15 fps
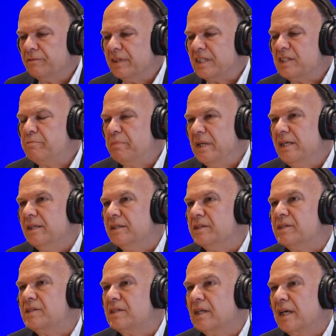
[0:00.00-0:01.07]

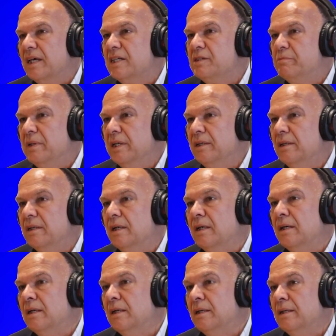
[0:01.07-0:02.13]
experience has been
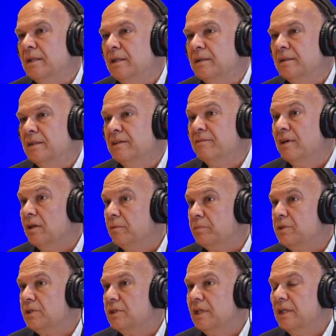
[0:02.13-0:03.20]

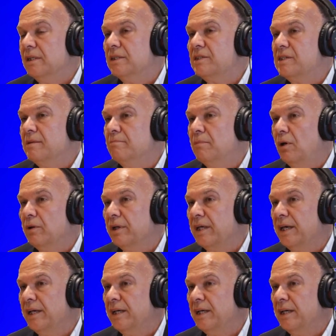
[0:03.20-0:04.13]
developed in the symbolic